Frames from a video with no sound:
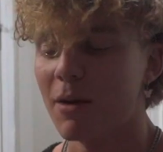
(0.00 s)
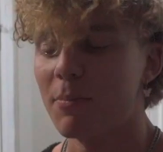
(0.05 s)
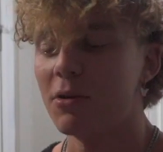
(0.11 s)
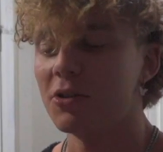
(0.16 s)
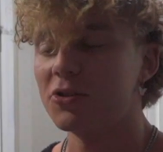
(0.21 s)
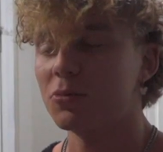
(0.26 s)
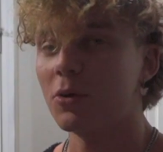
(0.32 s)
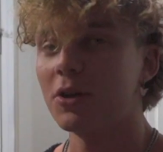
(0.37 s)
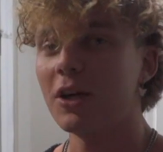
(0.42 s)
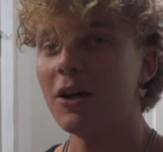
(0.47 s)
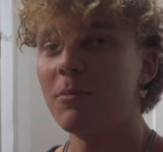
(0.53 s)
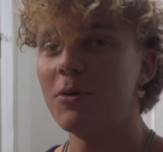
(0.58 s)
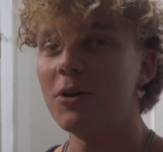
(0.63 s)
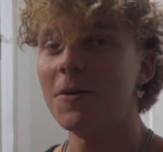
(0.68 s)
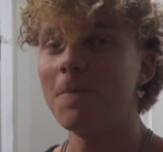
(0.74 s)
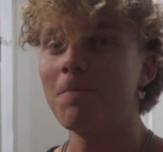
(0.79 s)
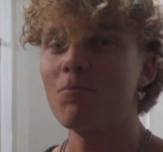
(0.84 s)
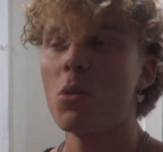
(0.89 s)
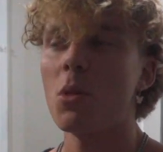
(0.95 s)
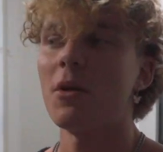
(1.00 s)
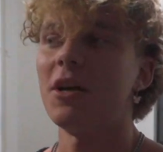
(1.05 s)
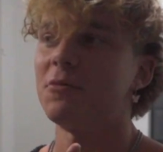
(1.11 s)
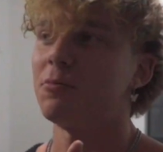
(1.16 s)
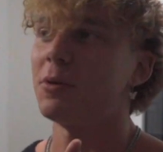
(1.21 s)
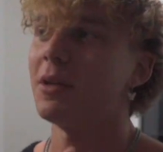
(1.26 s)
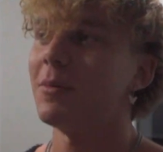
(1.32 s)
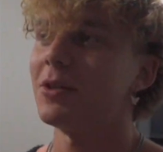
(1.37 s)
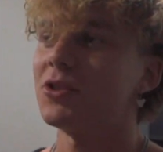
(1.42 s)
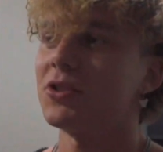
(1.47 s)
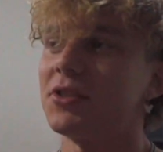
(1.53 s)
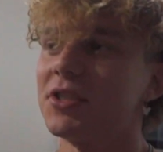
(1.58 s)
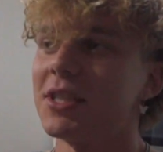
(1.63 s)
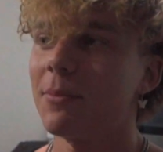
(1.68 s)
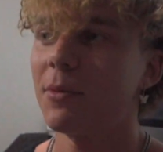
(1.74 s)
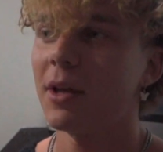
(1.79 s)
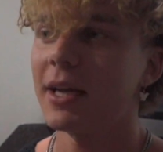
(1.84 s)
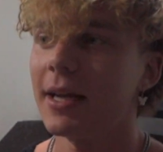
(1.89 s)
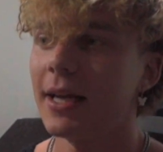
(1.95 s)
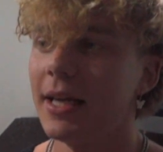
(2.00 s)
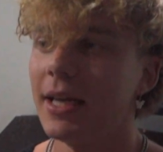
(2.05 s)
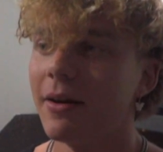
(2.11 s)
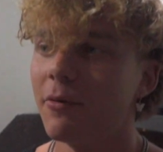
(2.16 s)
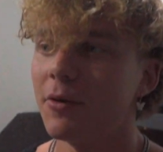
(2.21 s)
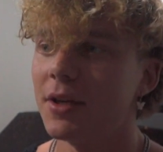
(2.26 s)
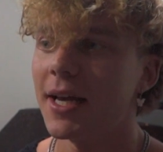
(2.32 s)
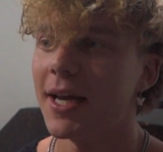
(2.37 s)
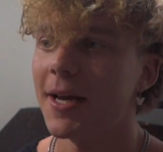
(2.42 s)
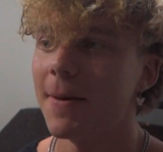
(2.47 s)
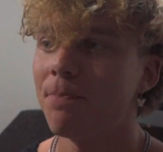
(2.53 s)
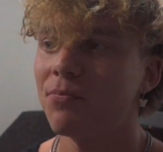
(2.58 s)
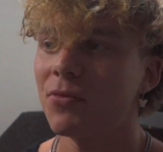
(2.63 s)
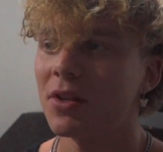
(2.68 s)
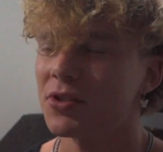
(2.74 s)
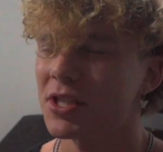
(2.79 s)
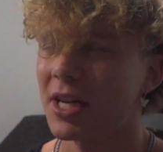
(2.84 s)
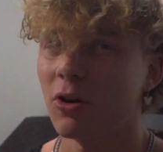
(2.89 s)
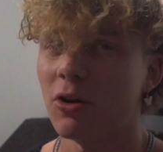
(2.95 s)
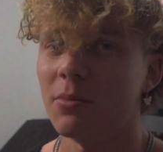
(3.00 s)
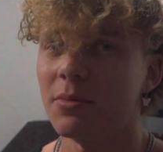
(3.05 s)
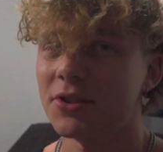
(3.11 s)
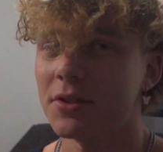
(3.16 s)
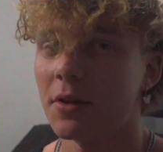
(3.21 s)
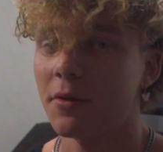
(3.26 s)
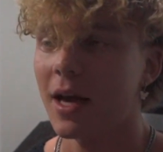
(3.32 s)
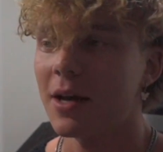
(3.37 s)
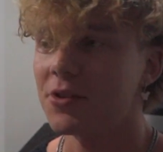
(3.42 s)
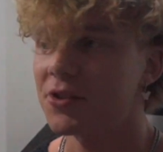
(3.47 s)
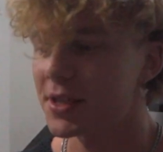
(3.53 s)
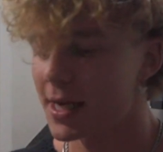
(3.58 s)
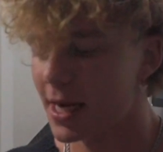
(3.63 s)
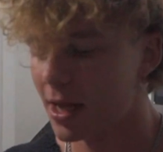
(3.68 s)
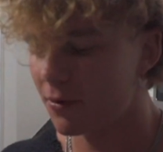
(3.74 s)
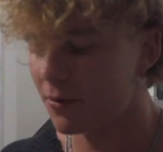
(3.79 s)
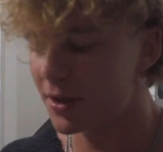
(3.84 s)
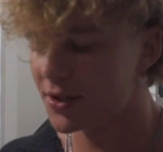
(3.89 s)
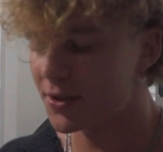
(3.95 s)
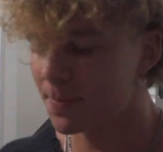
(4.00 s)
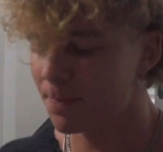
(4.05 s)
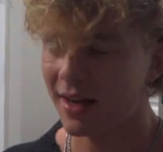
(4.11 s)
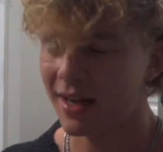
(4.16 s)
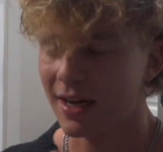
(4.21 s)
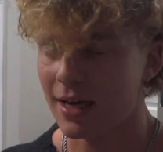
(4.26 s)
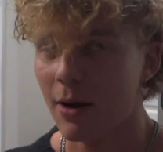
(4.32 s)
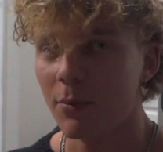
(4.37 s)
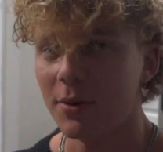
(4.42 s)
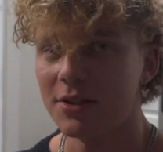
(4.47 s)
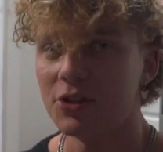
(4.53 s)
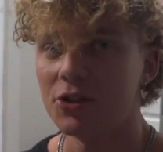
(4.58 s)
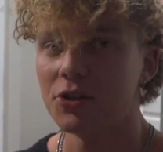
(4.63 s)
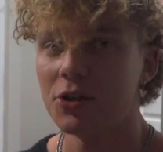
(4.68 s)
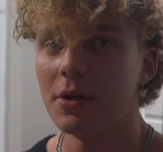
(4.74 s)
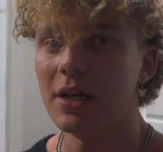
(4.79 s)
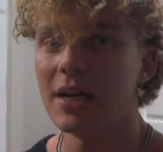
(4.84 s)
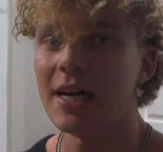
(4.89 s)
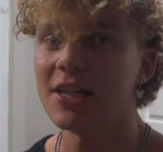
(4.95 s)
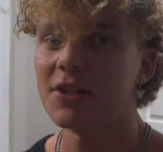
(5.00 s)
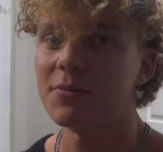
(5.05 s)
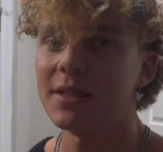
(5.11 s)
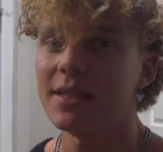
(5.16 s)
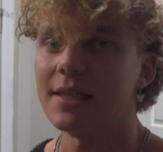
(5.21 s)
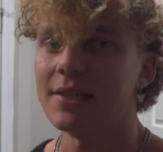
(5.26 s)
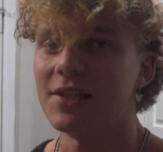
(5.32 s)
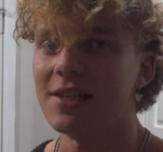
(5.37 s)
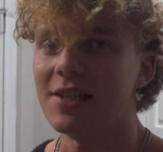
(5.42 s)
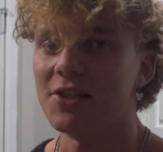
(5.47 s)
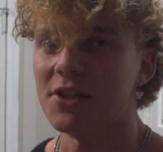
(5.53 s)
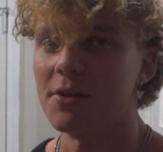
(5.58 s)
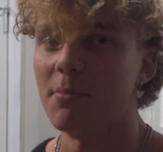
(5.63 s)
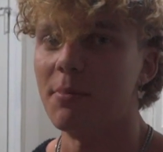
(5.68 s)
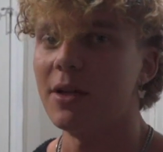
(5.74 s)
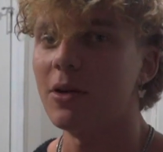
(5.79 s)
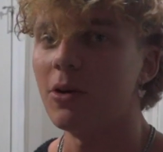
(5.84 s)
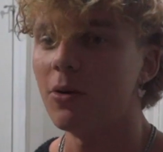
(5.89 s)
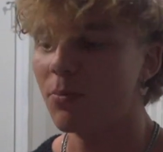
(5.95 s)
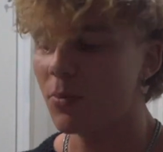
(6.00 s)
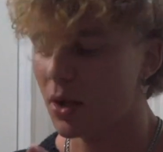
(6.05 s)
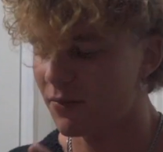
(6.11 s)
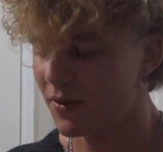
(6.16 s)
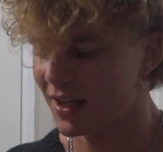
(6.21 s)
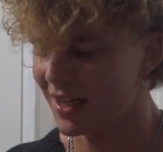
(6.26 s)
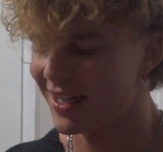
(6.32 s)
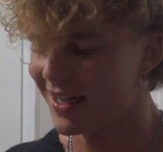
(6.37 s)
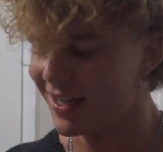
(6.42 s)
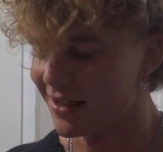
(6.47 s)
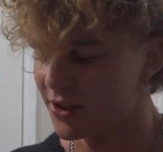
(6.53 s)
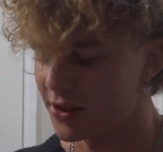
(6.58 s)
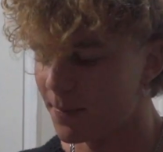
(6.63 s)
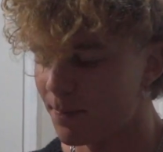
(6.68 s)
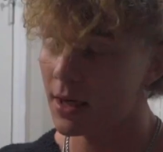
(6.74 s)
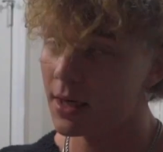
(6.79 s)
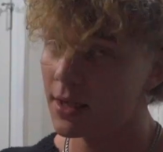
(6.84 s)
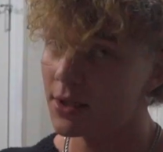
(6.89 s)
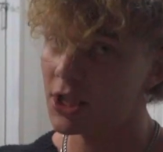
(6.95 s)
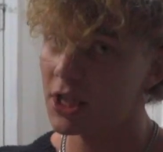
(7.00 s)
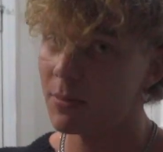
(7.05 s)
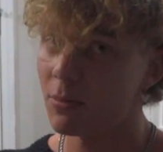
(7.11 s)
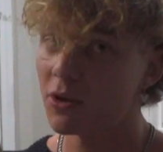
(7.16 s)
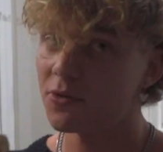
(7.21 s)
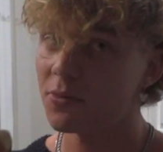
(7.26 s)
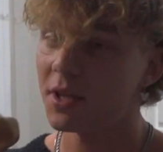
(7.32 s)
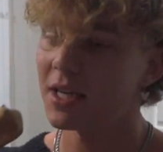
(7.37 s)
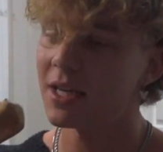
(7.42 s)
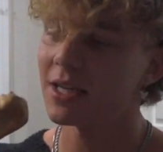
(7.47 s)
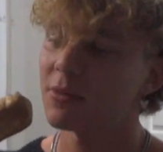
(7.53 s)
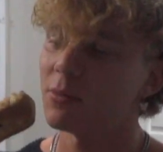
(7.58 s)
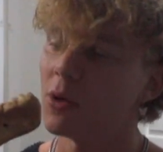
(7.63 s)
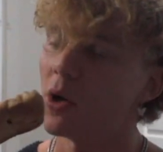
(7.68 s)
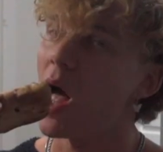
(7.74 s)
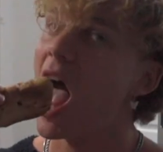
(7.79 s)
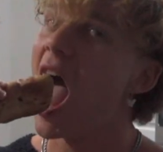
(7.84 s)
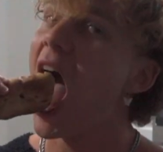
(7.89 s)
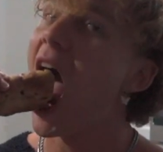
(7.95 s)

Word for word: My post-workout meal is pretty much the same thing I eat every day. It's like almost a thousand calories. Cannot wait to show you guys because it is the meal of the kings. See you boys for the next meal.